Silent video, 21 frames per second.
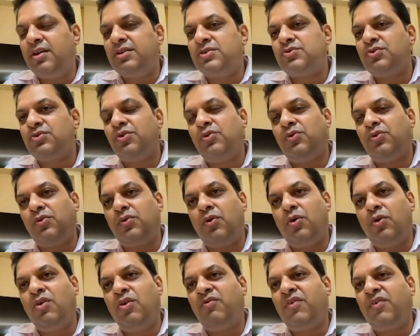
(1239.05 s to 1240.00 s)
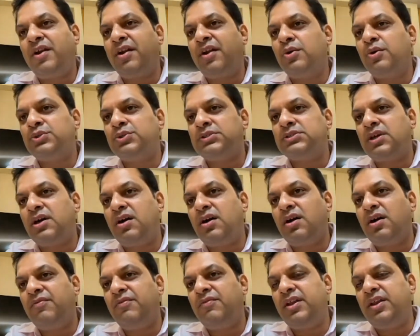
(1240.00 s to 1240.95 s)
So all fund houses
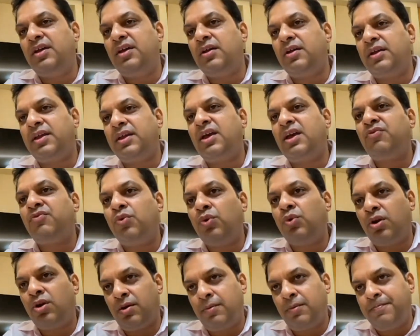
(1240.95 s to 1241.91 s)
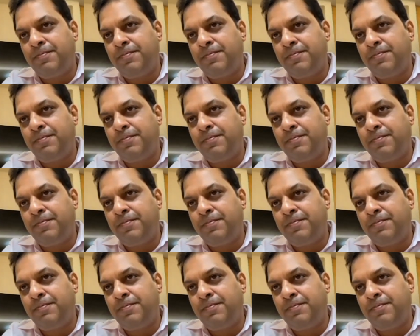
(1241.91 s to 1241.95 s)
are very careful